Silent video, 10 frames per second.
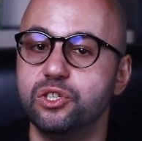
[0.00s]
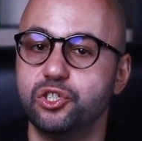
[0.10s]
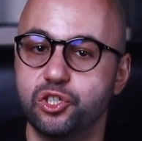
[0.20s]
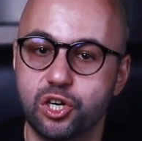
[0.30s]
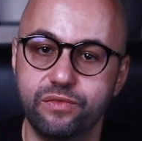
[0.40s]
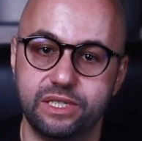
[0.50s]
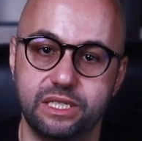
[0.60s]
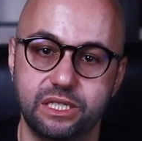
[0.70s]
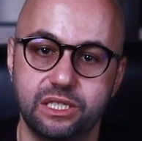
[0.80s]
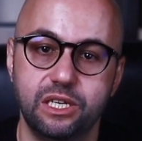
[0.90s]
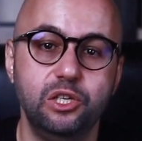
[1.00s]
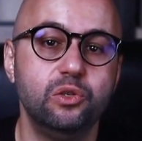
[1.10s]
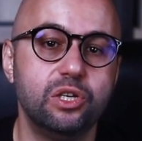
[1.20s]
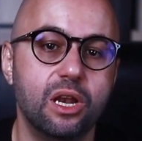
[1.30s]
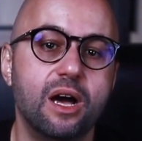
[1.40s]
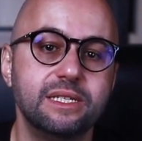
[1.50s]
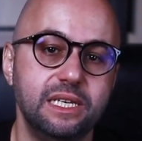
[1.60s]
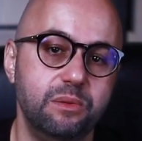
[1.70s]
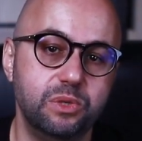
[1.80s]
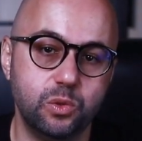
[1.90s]
services utilized
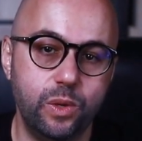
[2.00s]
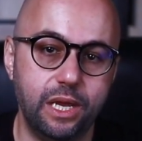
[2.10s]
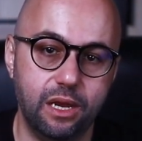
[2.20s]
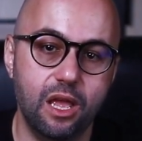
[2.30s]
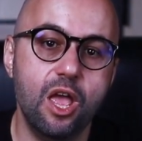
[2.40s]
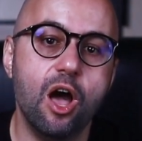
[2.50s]
in between